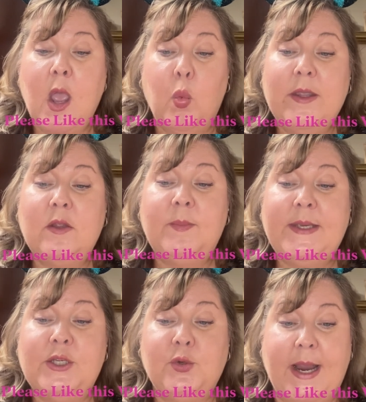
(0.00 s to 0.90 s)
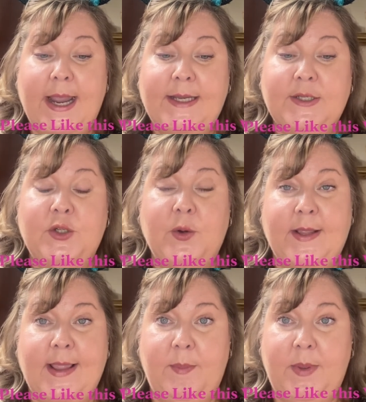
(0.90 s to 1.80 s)
will be drained
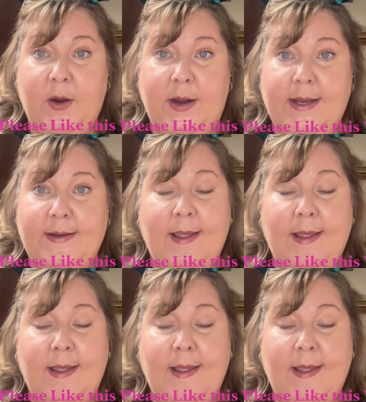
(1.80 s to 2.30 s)
during that period.